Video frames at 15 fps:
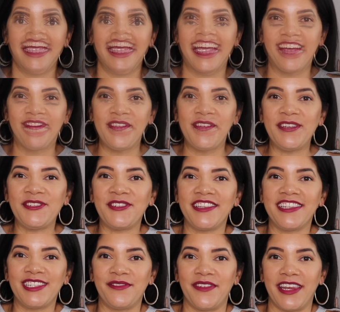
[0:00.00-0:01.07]
If you enjoyed
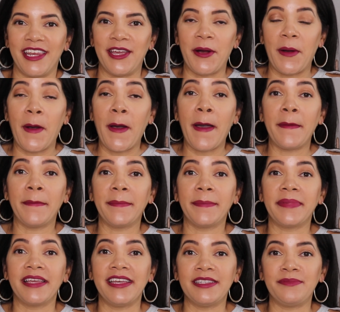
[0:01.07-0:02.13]
this video,
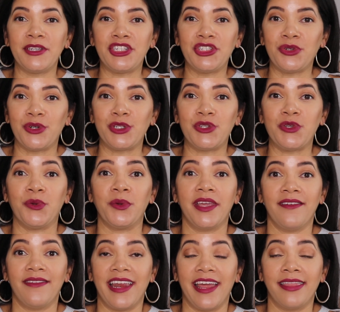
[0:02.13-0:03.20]
please be sure to
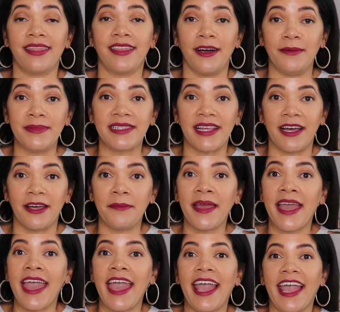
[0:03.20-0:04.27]
give it a thumbs up,
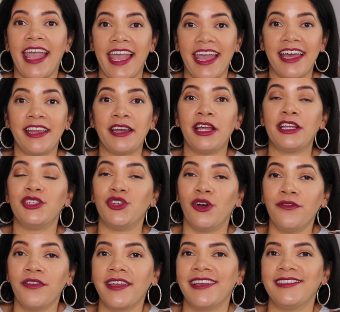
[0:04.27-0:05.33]
and
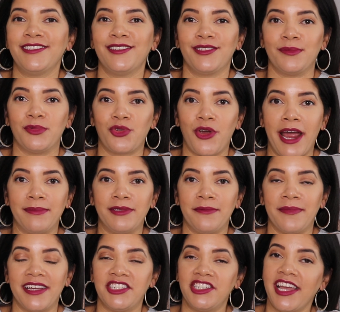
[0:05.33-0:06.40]
don't forget to subscribe to
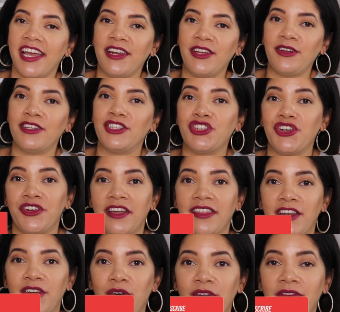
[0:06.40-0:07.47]
my channel and turn on the
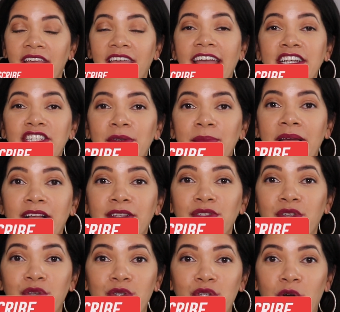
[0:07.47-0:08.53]
notification bell
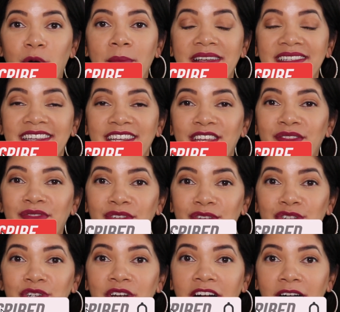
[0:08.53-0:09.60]
so you don't miss any
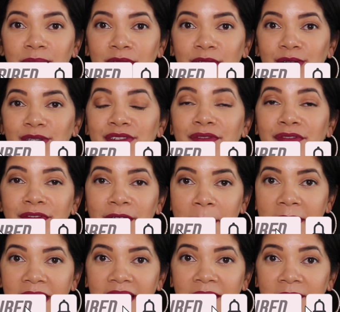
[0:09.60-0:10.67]
future uploads from
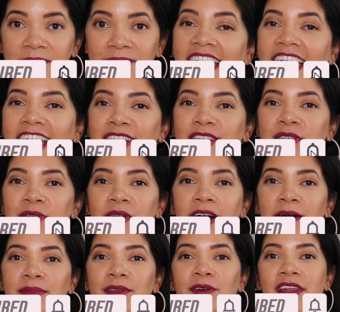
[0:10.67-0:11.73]
me. I do
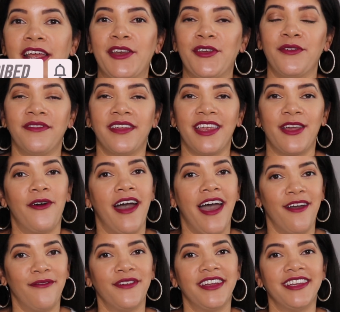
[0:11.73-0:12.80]
upload a new video
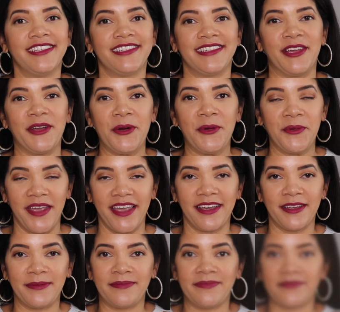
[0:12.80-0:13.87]
every single week.
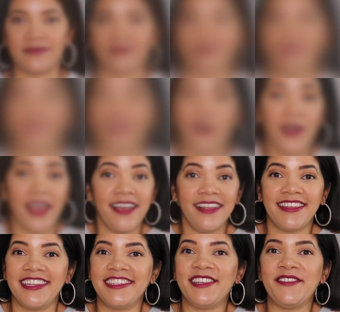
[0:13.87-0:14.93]
Okay,
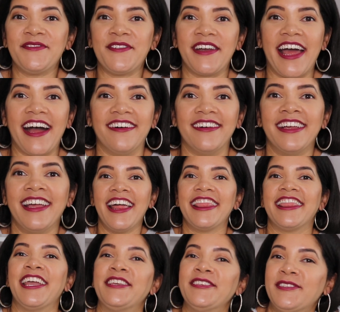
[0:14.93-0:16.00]
that's it for now.
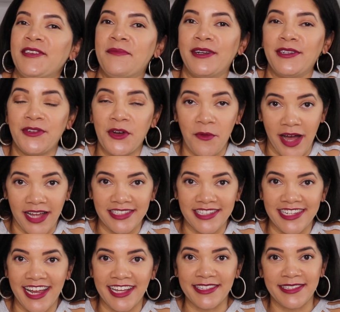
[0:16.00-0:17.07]
Thank you so much for
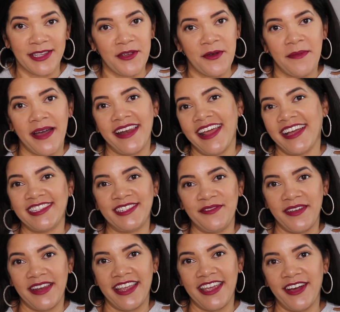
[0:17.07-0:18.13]
watching. I'll see you in my next
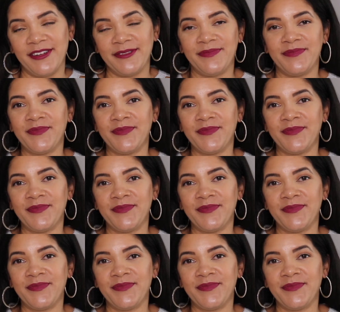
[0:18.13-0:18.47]
video.